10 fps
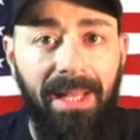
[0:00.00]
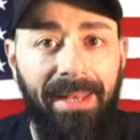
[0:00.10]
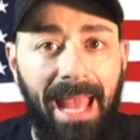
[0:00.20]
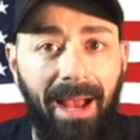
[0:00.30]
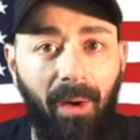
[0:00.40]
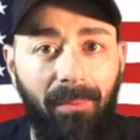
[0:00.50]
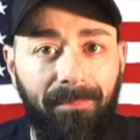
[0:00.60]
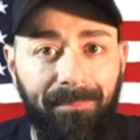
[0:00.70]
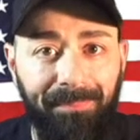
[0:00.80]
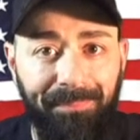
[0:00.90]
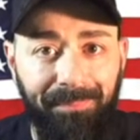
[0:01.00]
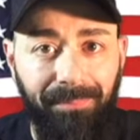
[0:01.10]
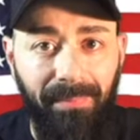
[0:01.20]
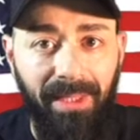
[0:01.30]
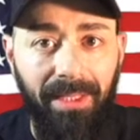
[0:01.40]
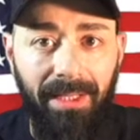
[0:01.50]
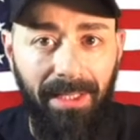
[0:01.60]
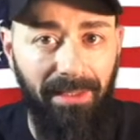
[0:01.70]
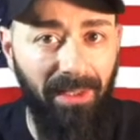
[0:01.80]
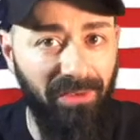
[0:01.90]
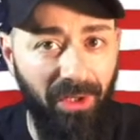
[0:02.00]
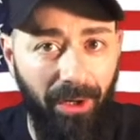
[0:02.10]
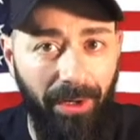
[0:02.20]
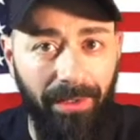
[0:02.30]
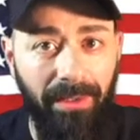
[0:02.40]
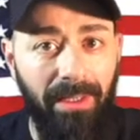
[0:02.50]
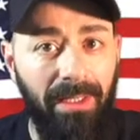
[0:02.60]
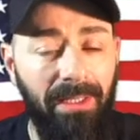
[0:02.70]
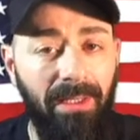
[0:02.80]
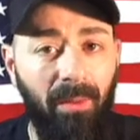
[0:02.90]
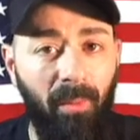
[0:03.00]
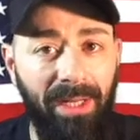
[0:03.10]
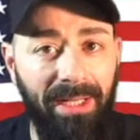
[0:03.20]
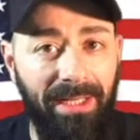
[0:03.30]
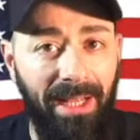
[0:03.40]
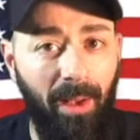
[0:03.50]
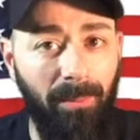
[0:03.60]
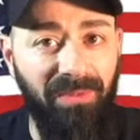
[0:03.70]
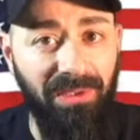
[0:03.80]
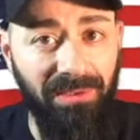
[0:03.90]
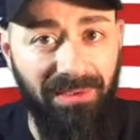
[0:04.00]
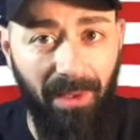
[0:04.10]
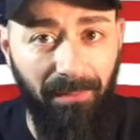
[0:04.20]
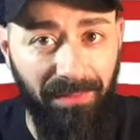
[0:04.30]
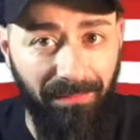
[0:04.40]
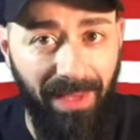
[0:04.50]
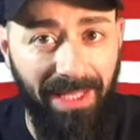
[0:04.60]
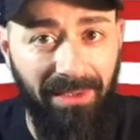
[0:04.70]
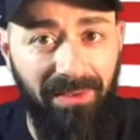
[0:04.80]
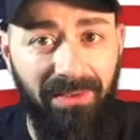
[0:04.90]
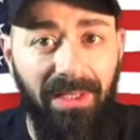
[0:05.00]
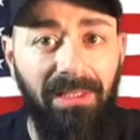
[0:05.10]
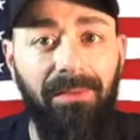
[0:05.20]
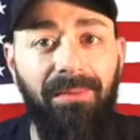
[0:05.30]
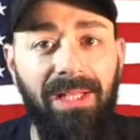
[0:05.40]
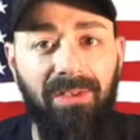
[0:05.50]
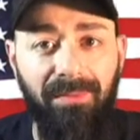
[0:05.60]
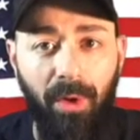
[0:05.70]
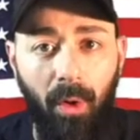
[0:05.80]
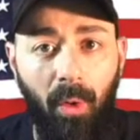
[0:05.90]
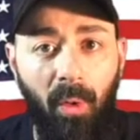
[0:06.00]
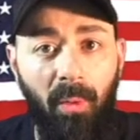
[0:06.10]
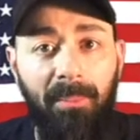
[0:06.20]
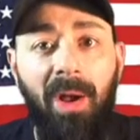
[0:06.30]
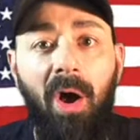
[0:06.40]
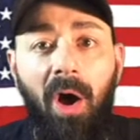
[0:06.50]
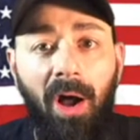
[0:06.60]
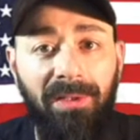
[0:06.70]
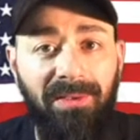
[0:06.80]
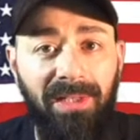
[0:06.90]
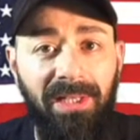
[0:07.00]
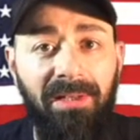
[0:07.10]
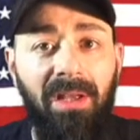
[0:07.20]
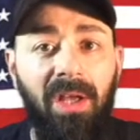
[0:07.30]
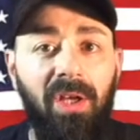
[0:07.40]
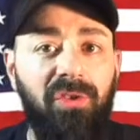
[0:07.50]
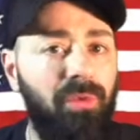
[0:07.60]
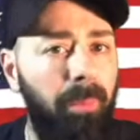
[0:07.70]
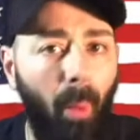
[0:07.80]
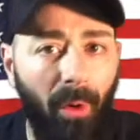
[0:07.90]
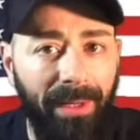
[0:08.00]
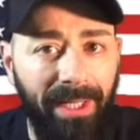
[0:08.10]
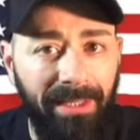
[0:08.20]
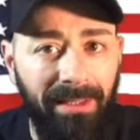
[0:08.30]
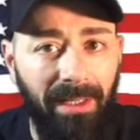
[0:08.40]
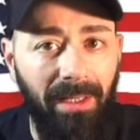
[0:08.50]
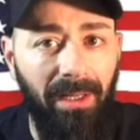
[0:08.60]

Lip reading: Now, it doesn't hurt when it helps in self-defense, defense of your home, hunting, sporting,